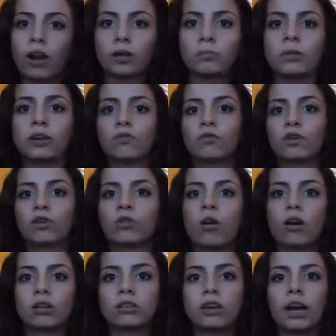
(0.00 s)
body mirror for a
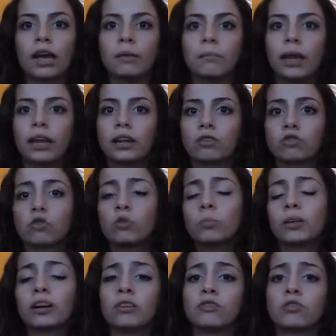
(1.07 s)
long time, and it's
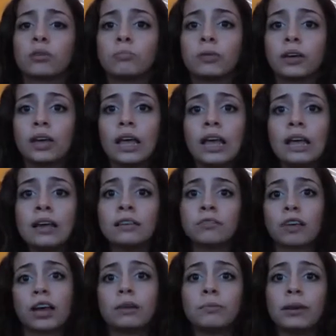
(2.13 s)
cool because you can put it
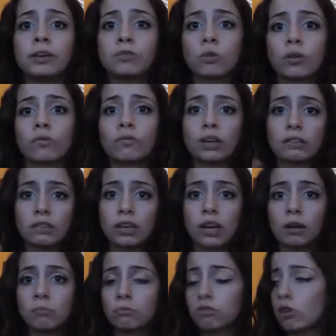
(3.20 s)
sideways or
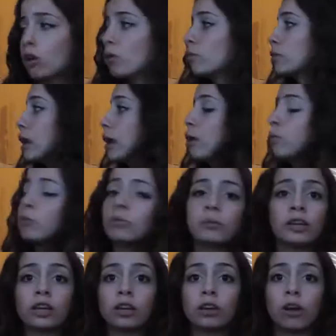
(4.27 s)
facing up, so that will
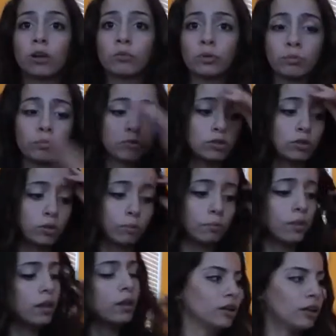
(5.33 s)
be in our room soon.
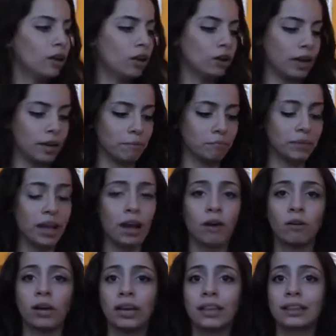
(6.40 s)
Okay,
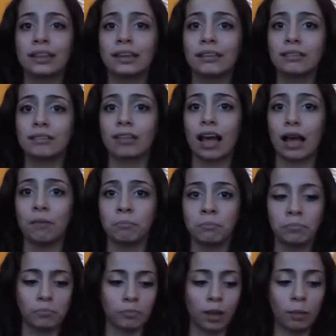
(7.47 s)
now this,
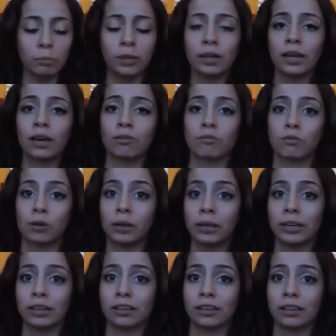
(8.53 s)
I'm I'm gonna get
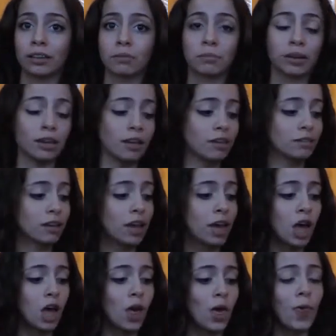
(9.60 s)
really into this because
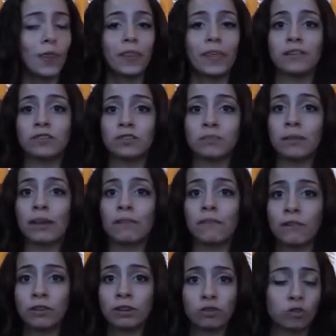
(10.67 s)
this is my
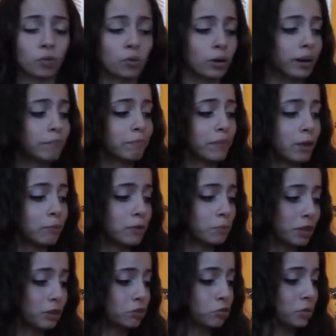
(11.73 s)
favorite store that we
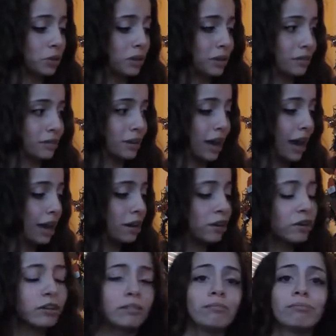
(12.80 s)
went to the
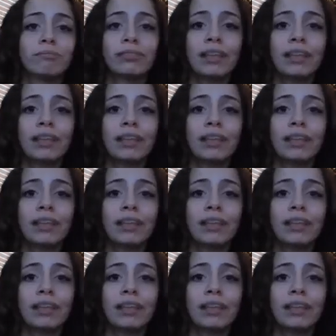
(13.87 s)
entire